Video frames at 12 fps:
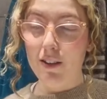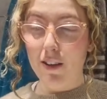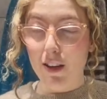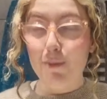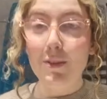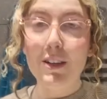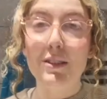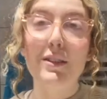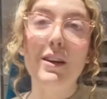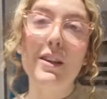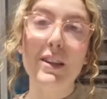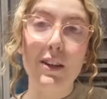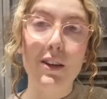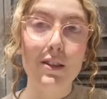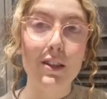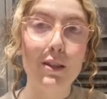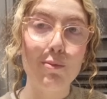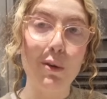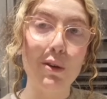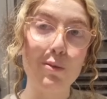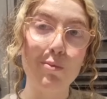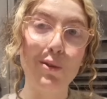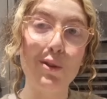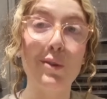might slightly like this box
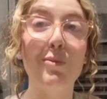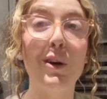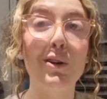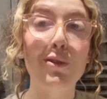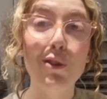more than my